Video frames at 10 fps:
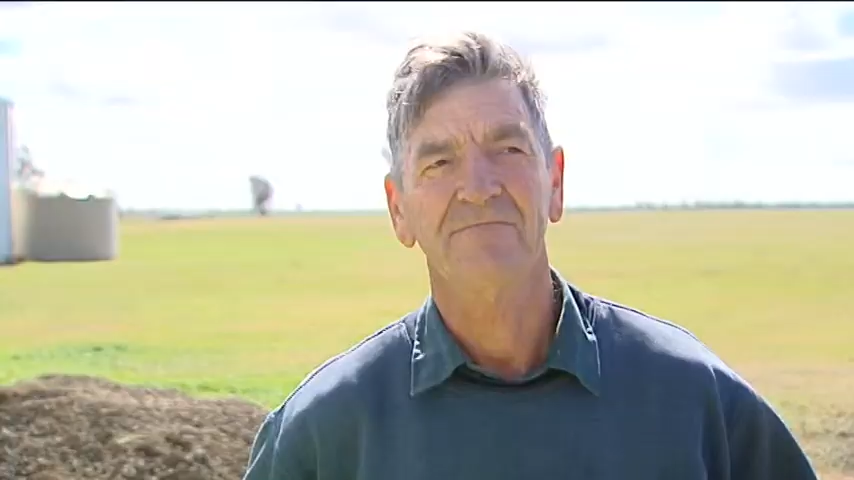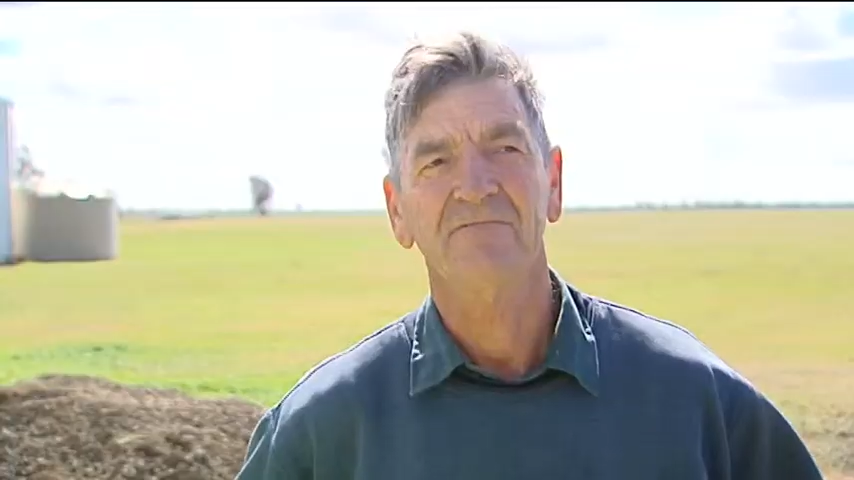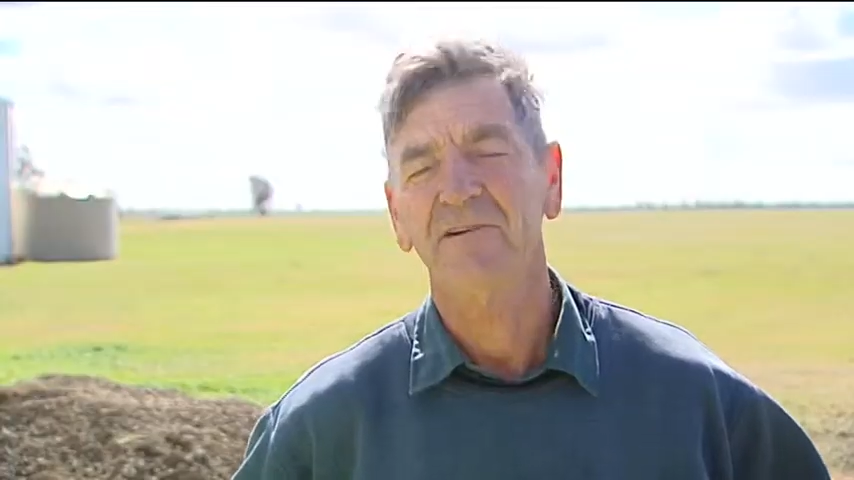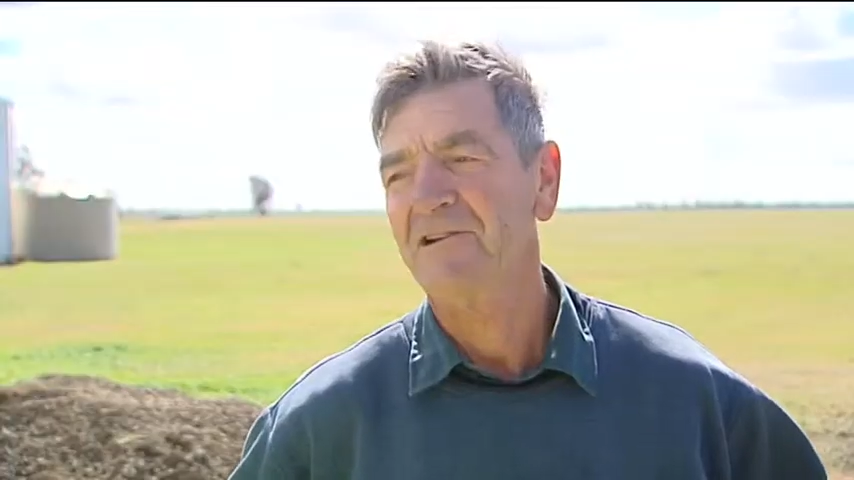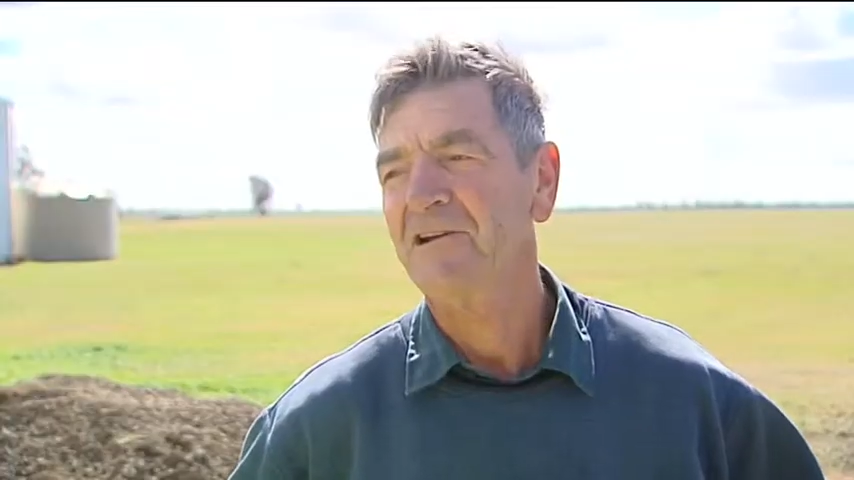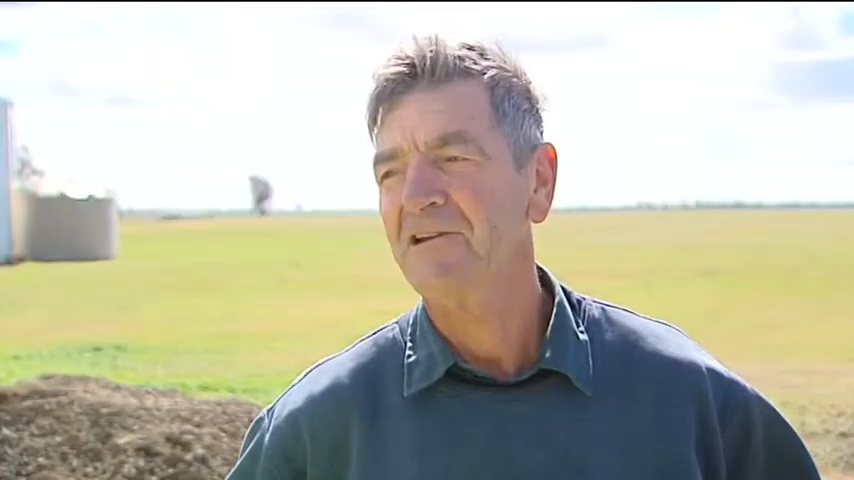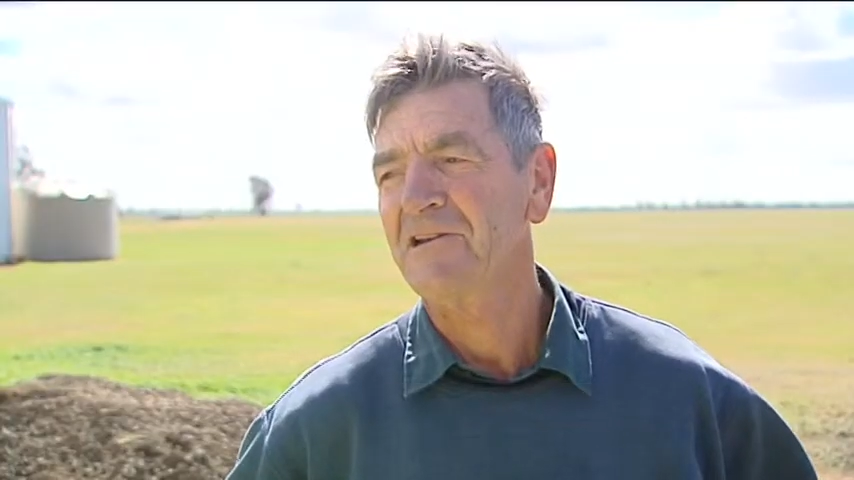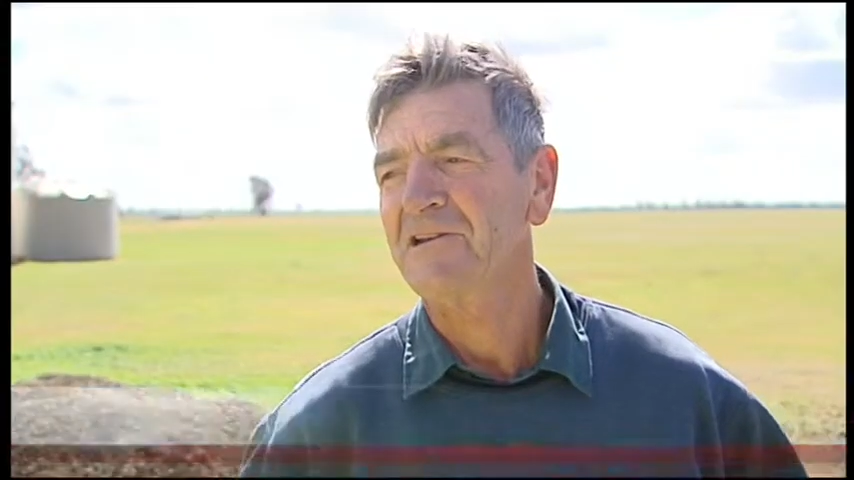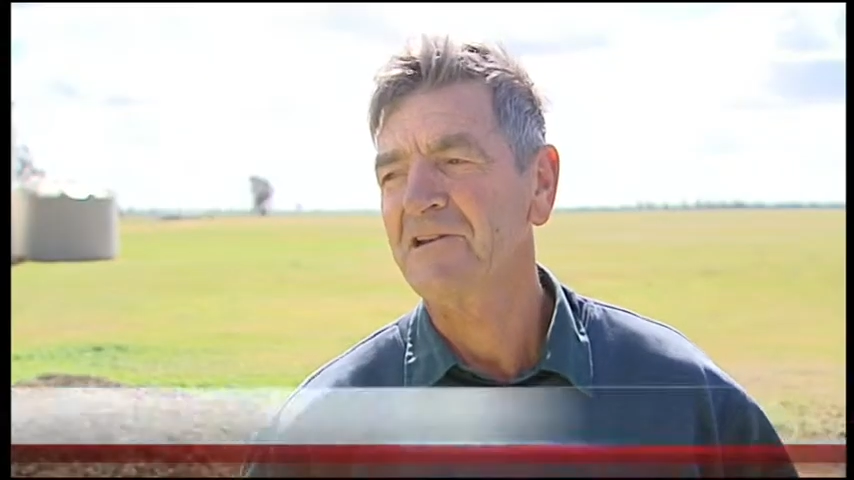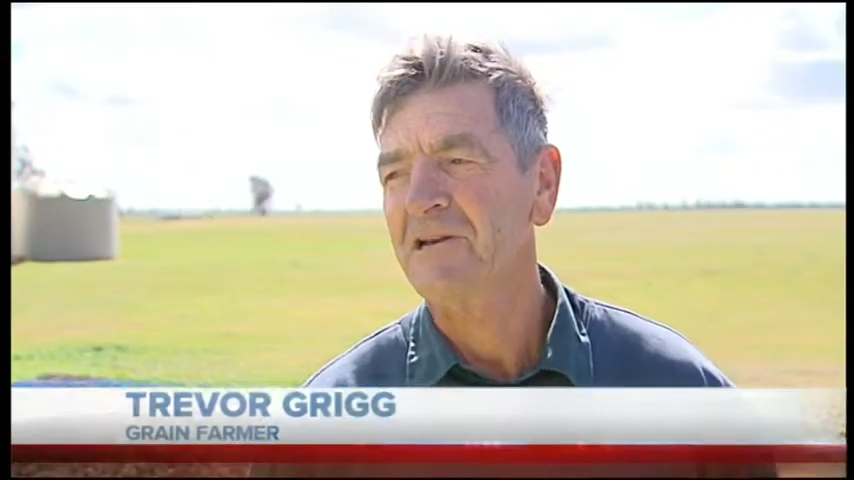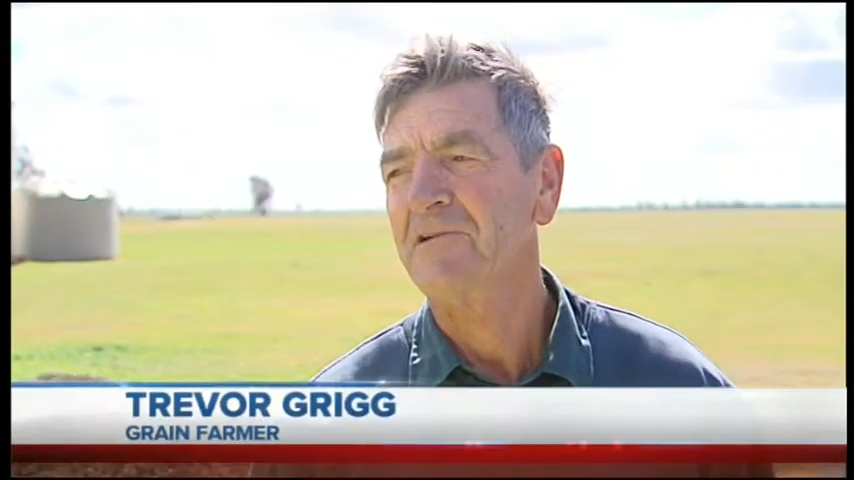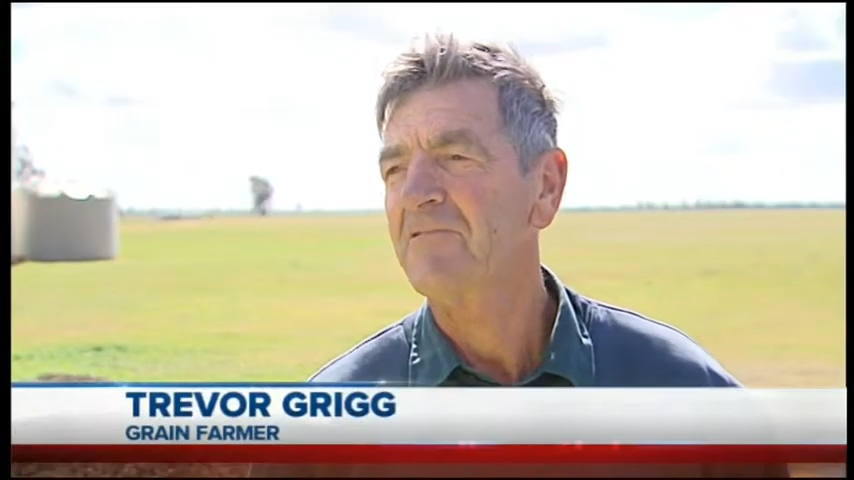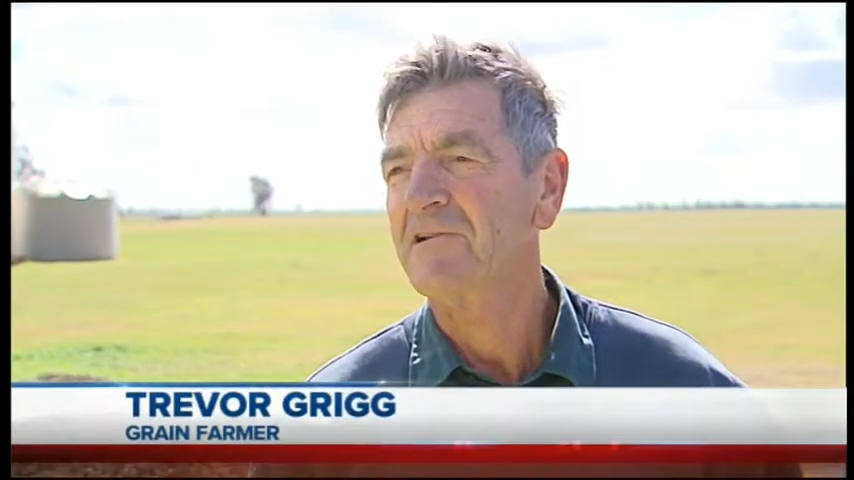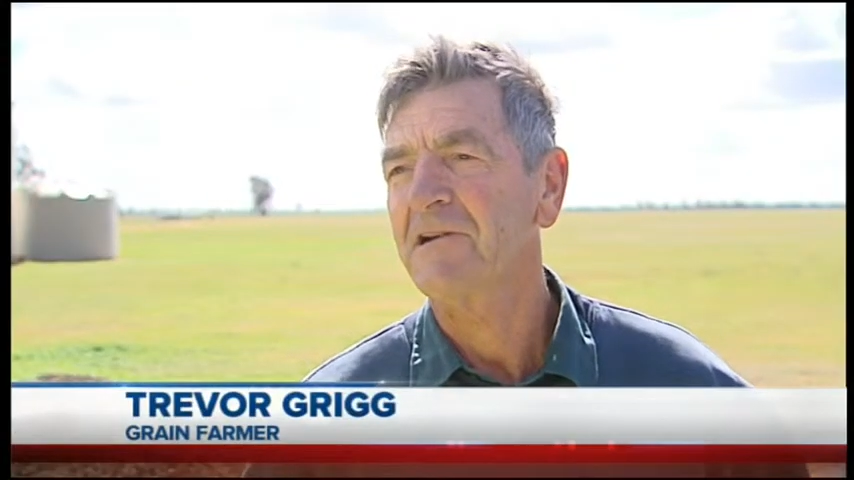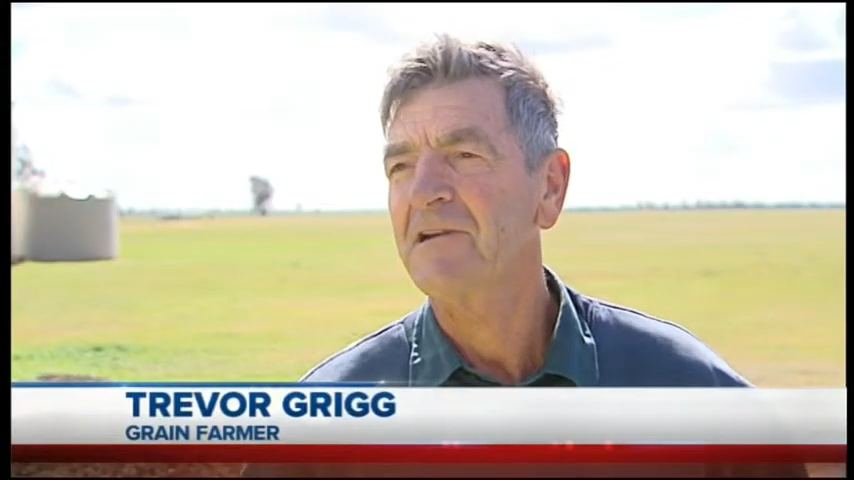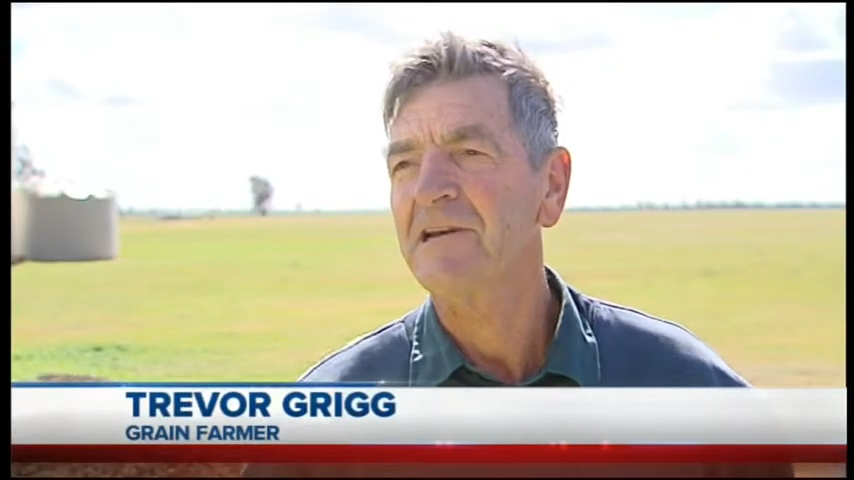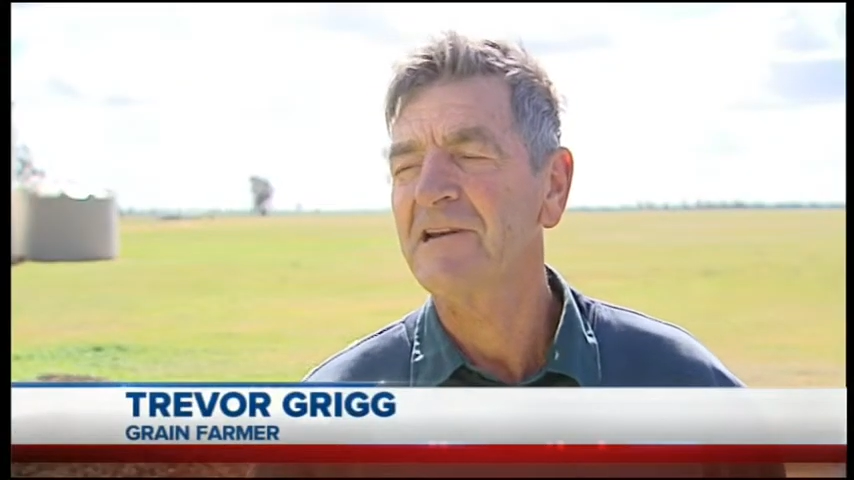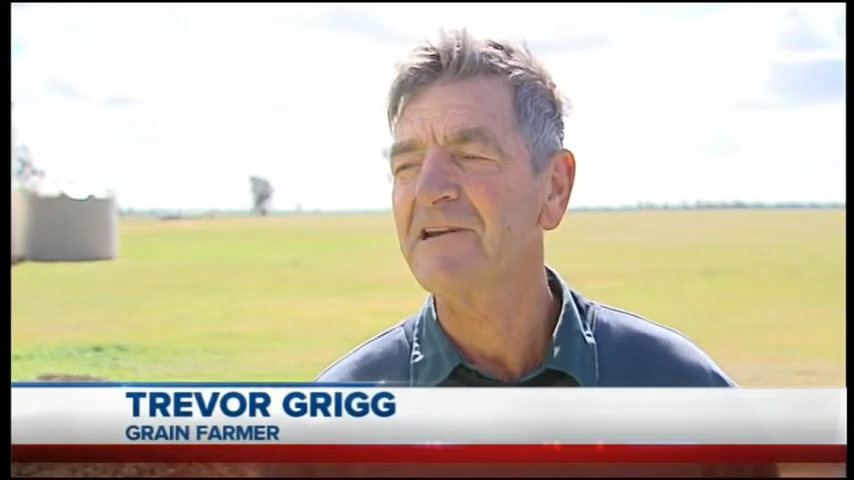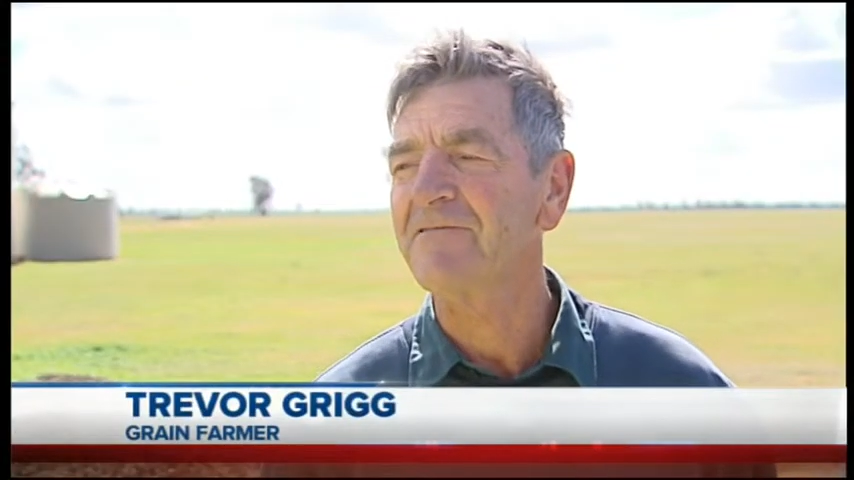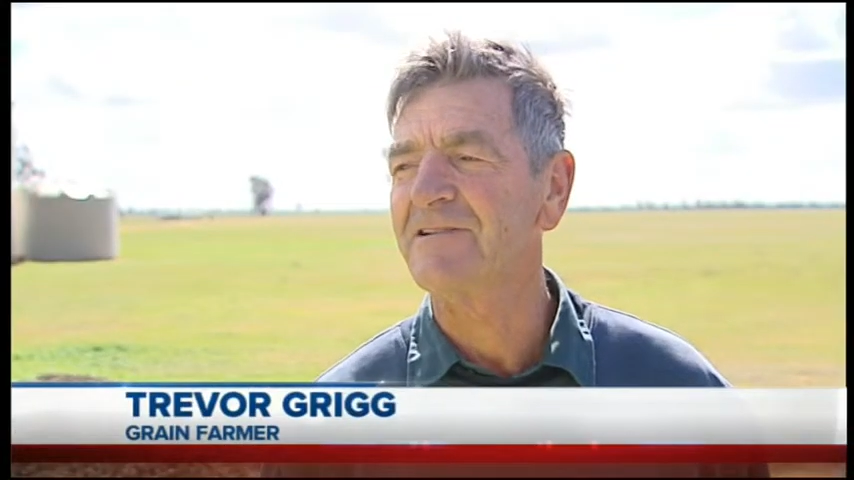one year to the next, you don't know what they're going to get
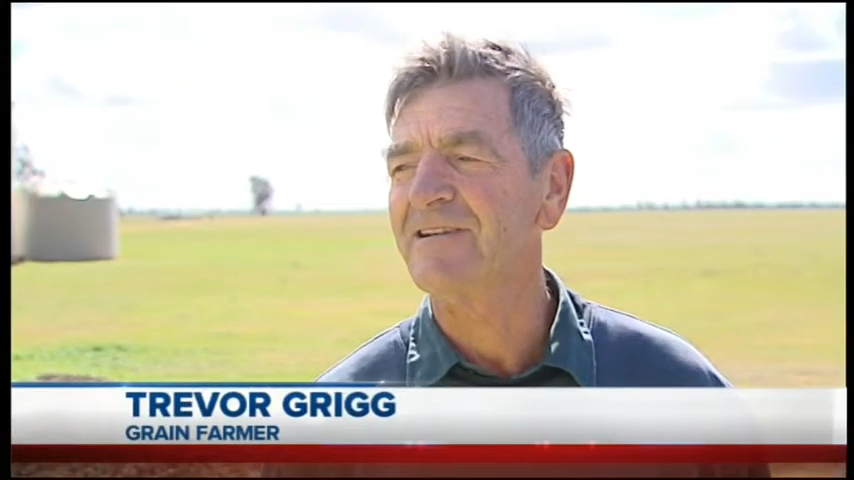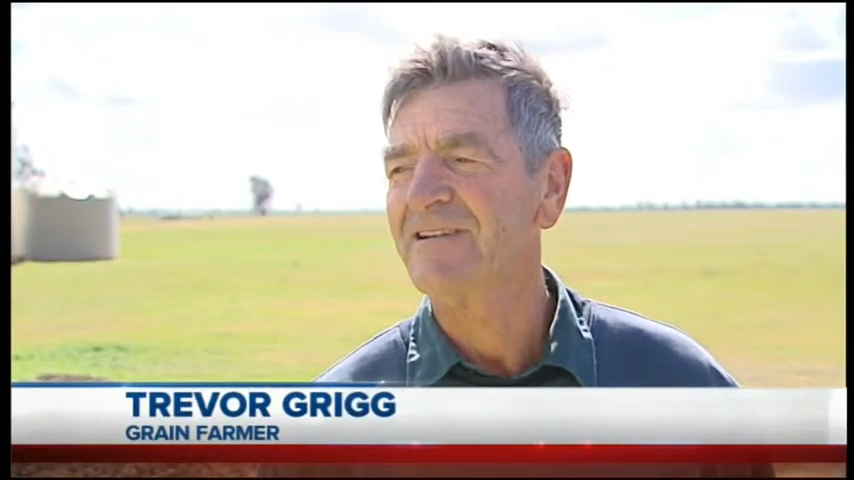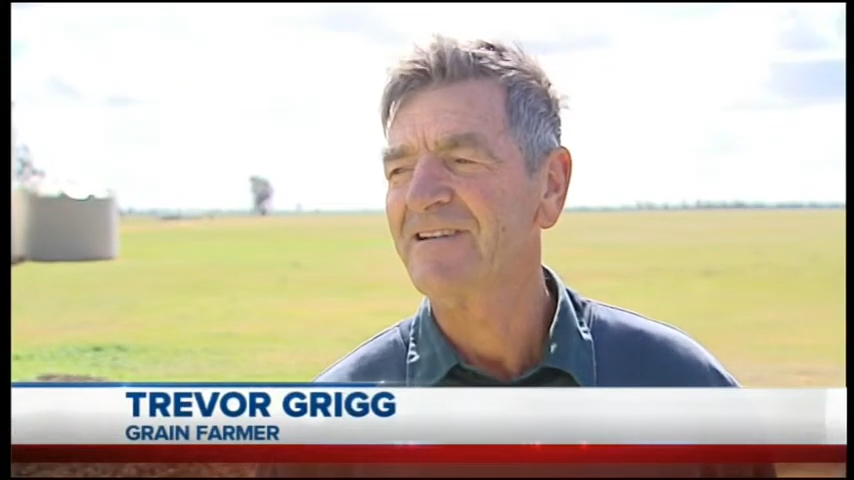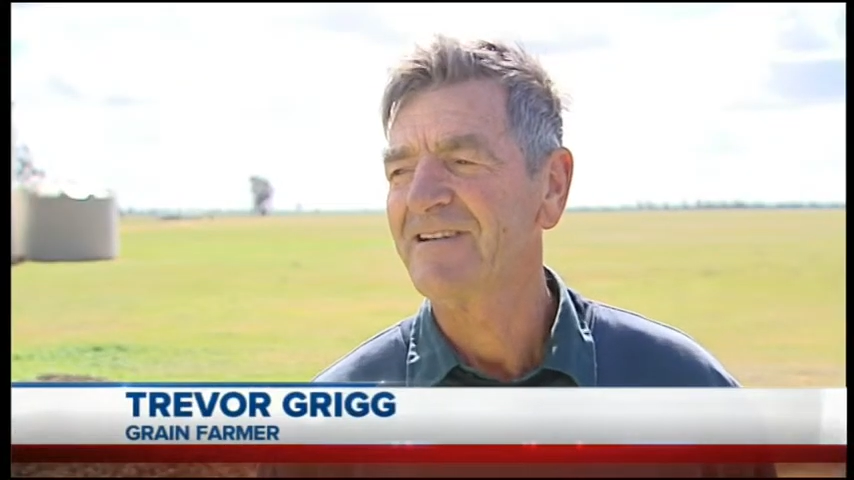anyway.